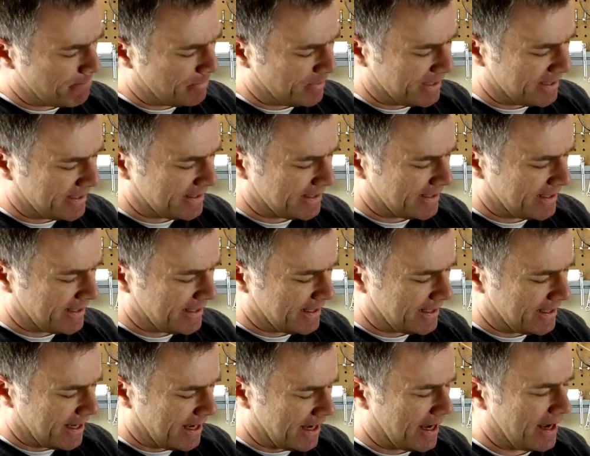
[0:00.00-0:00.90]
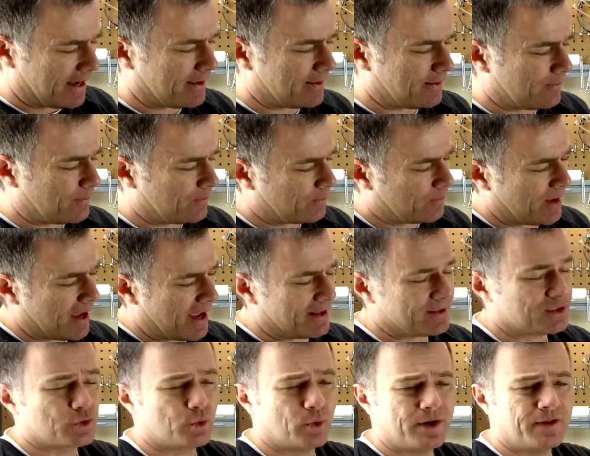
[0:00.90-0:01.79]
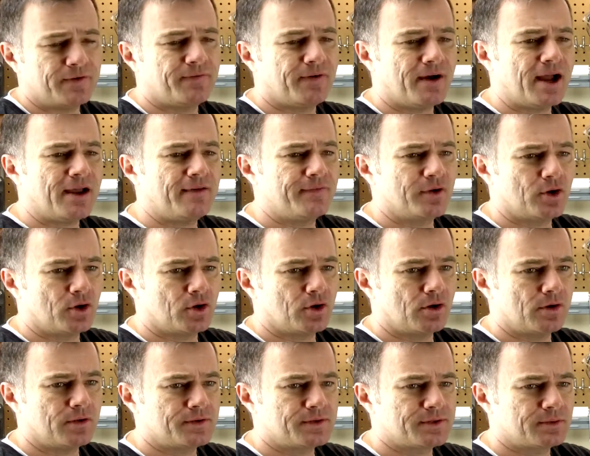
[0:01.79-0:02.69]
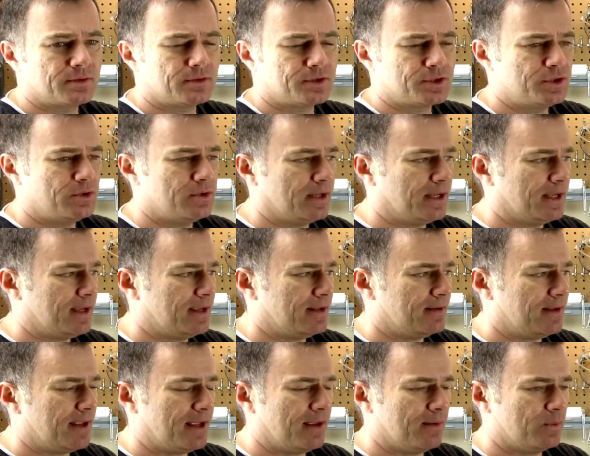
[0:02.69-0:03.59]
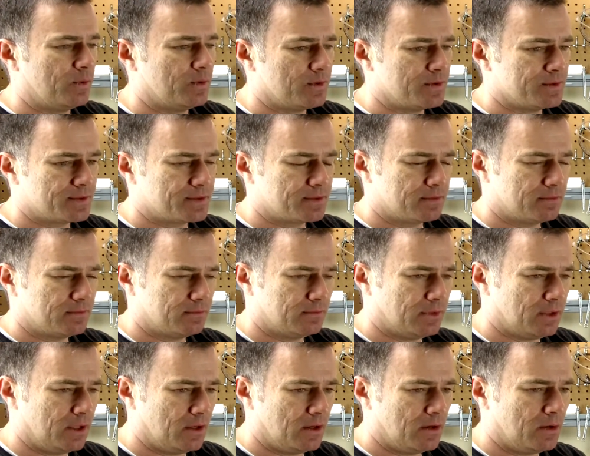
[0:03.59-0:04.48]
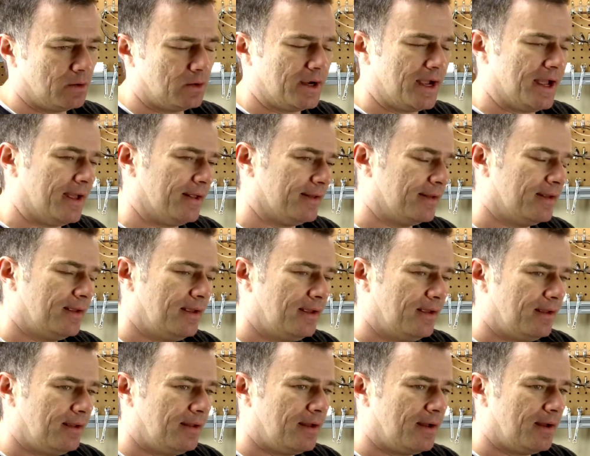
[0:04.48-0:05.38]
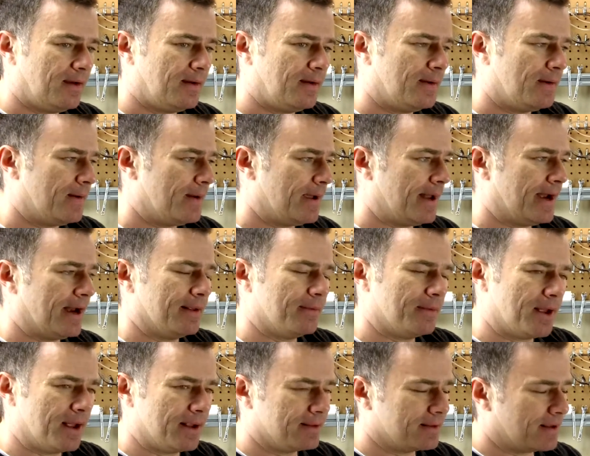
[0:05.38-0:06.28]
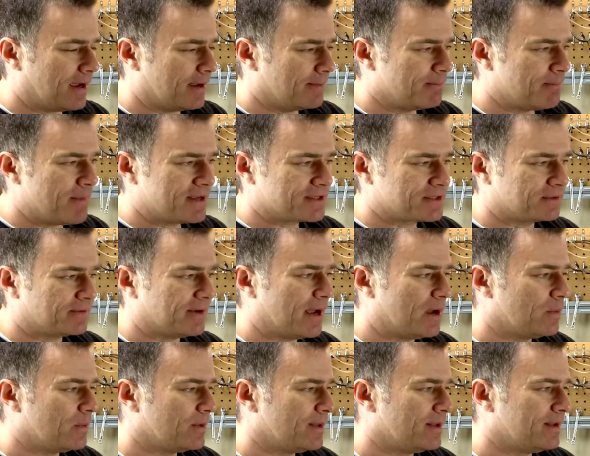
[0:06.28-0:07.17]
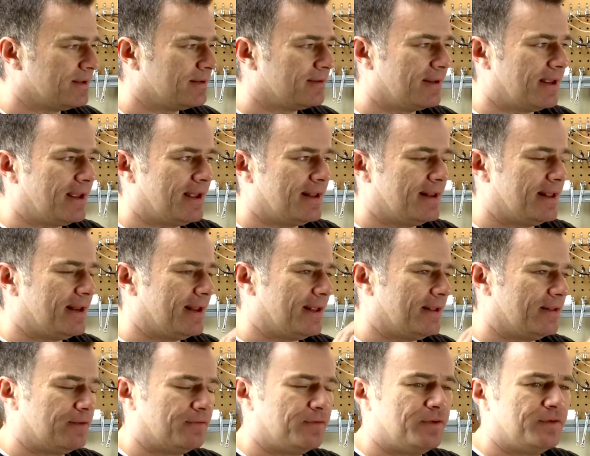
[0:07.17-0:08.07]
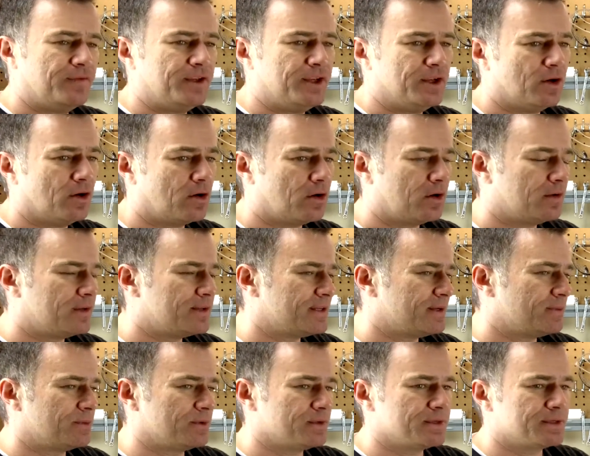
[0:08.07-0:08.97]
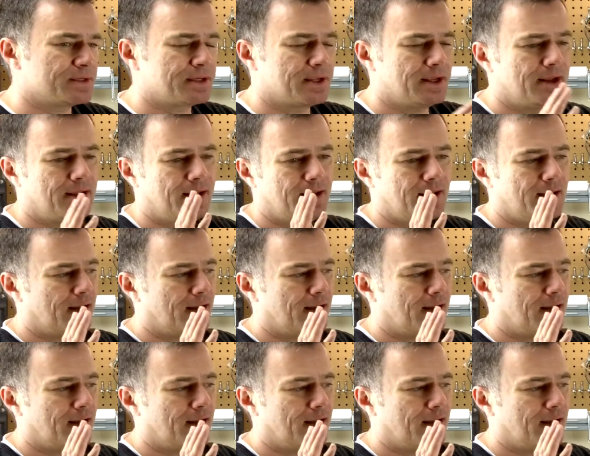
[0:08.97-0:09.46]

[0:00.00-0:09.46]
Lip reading: but at 25 yards shooting it was low, and I messed around with it, and then at 50 yards it was